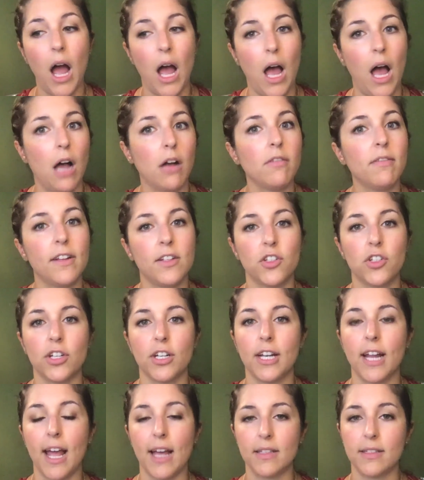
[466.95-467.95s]
I'll venture to
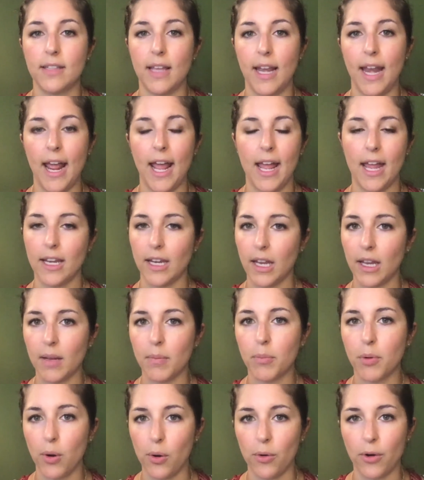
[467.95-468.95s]
guess that any
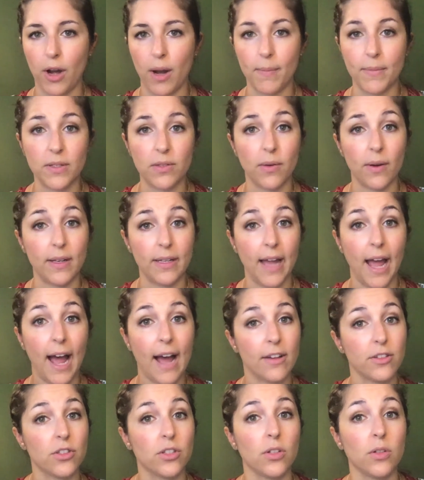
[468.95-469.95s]
program is going to
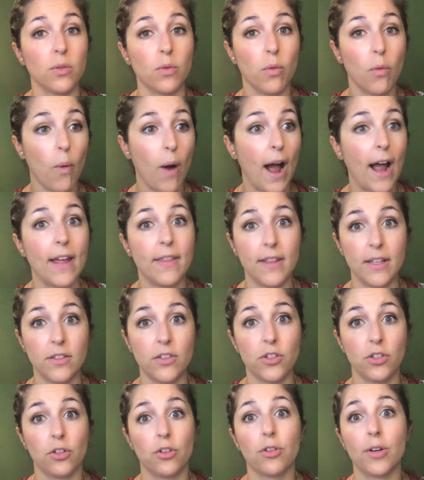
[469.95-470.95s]
ask you why this
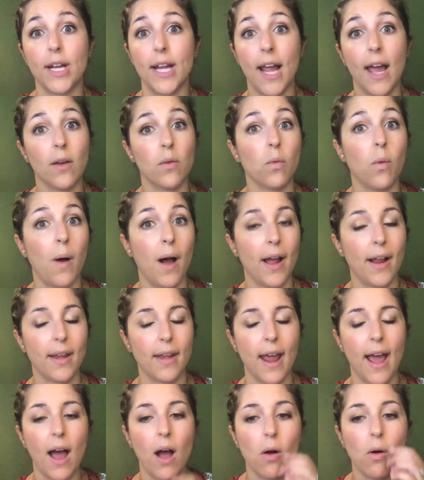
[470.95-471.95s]
degree and why
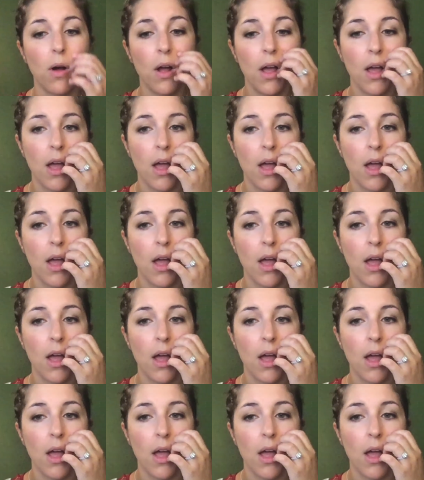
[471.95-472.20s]
now.